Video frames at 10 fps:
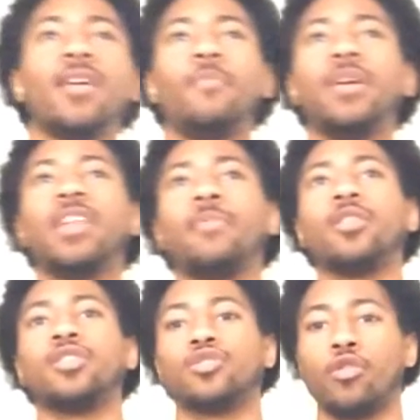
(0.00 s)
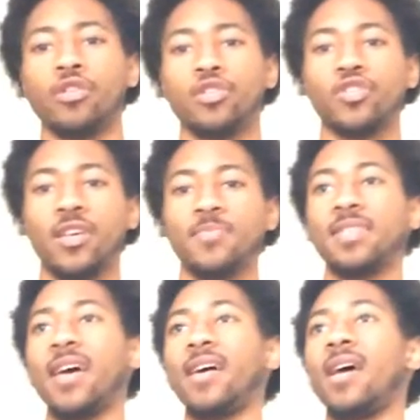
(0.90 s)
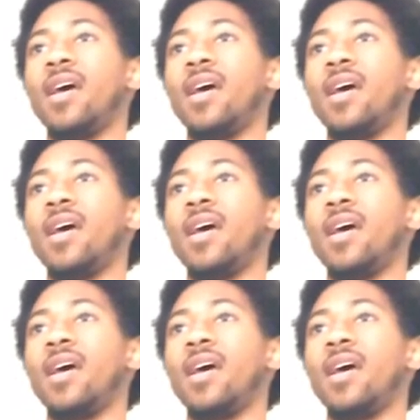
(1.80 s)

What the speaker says: Being able to control your dreams, that